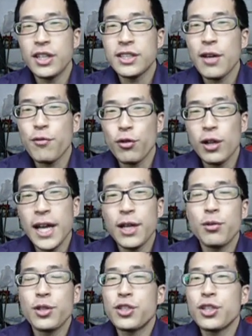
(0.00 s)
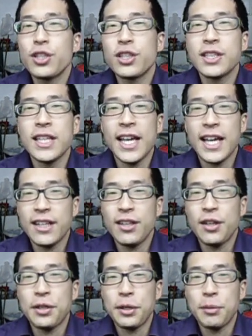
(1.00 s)
several languages, and
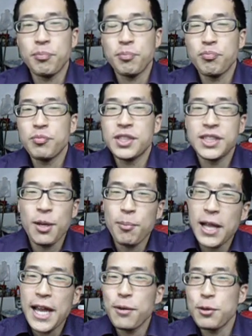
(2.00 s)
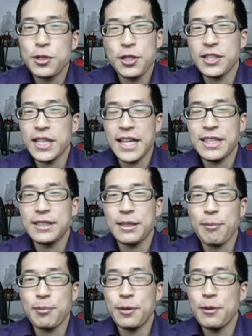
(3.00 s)
some languages I
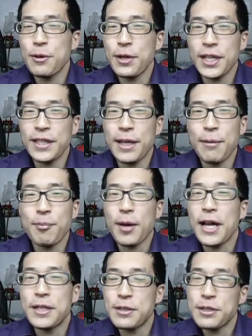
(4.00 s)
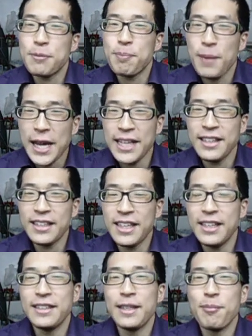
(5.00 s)
stopped learning them. I just
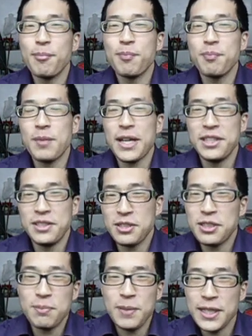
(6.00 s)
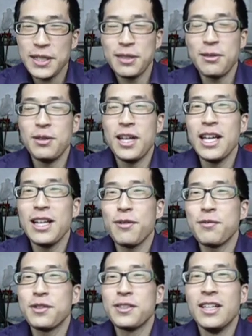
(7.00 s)
maintained them by just speaking to
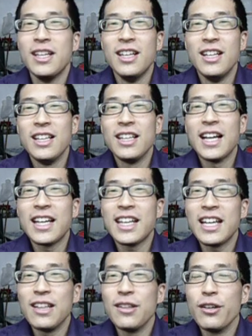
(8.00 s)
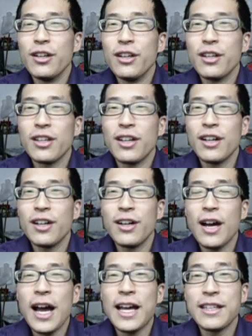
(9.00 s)
natives. Like
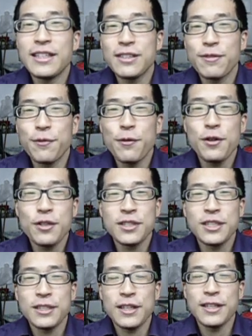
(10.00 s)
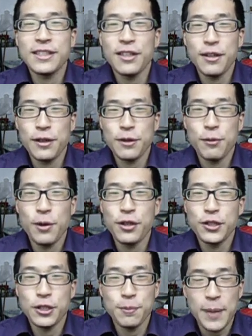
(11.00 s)
I first started with
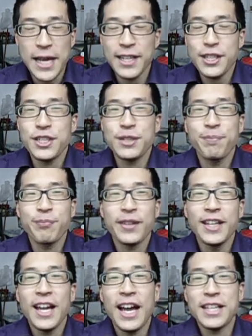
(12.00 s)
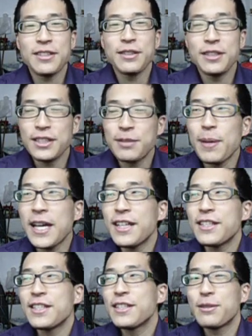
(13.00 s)
Spanish. Actually,
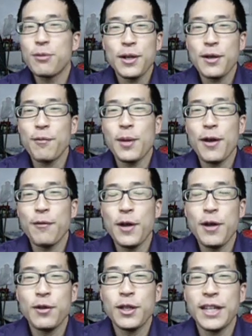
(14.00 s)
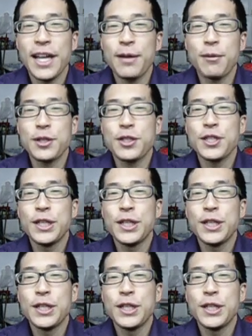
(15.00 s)
Spanish is one of my favorite language.